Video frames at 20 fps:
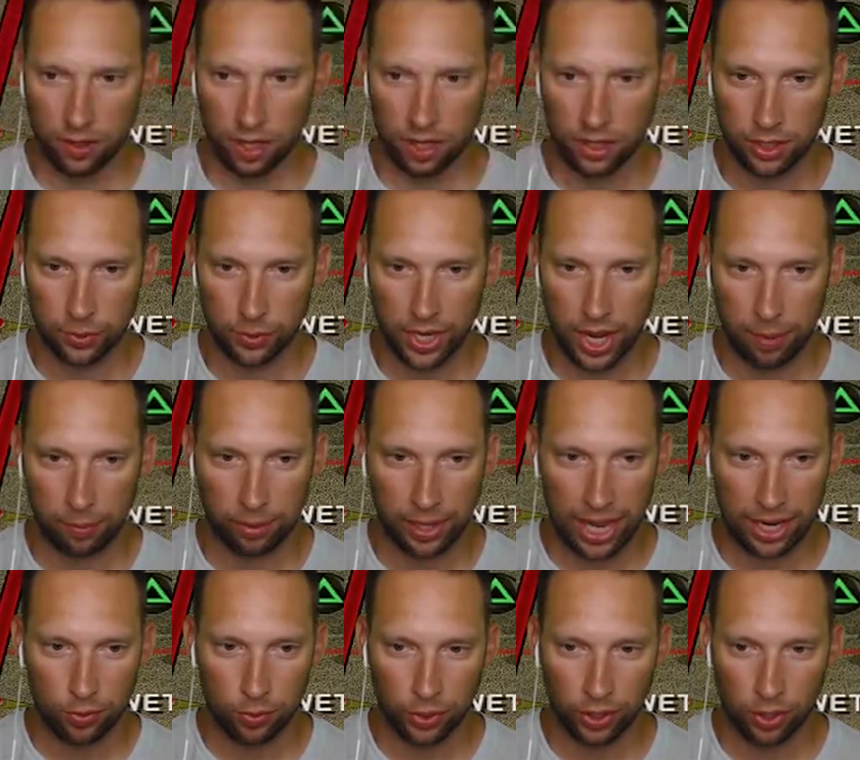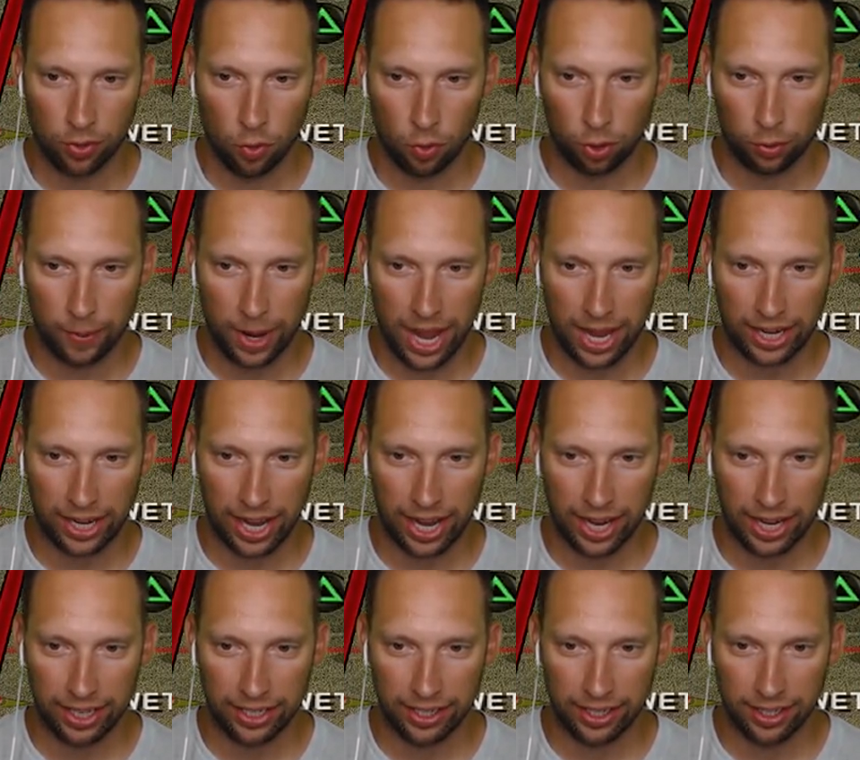All right, so we got Blackwood at quarterback,
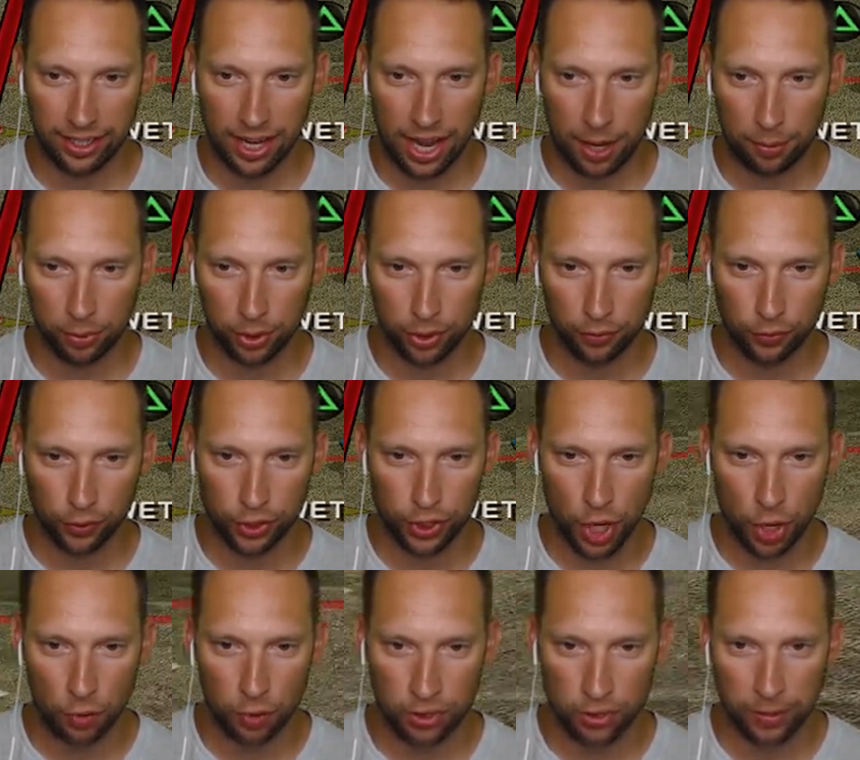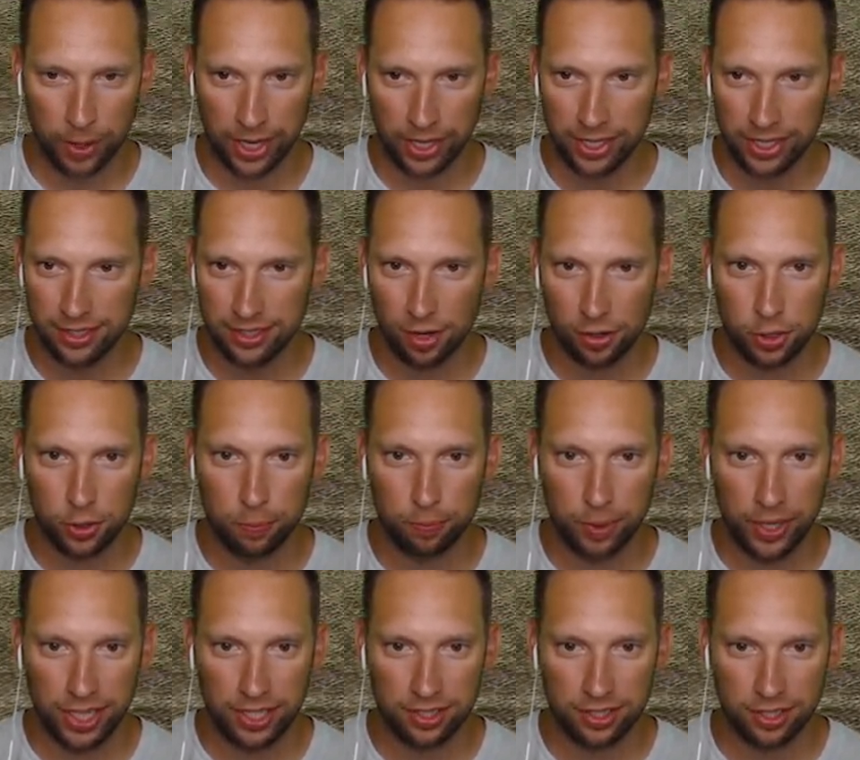and uh, I'm looking for Jonas, man. He's our
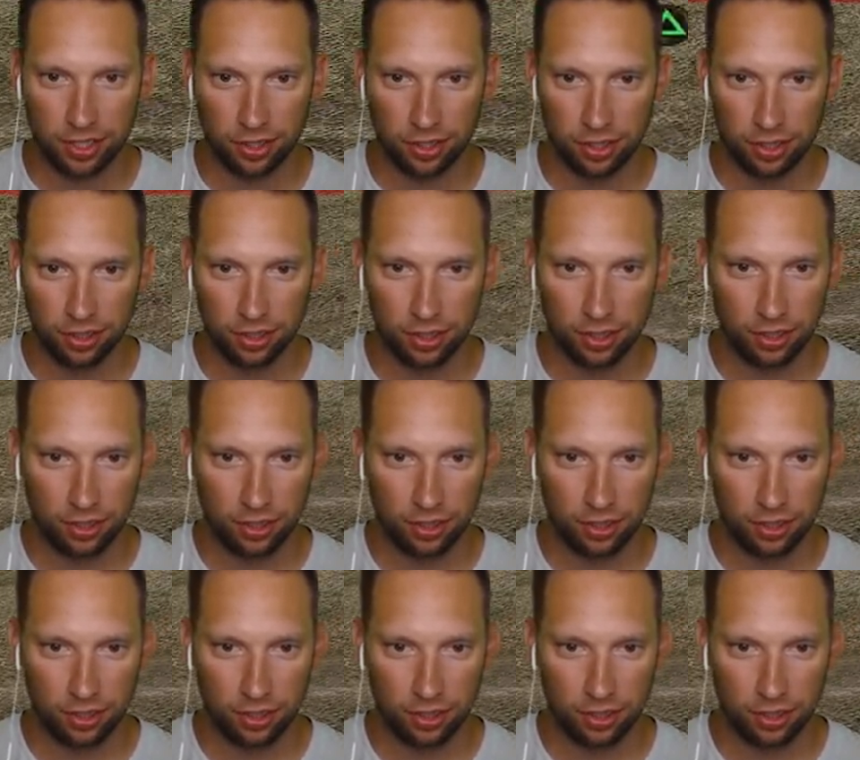speedster.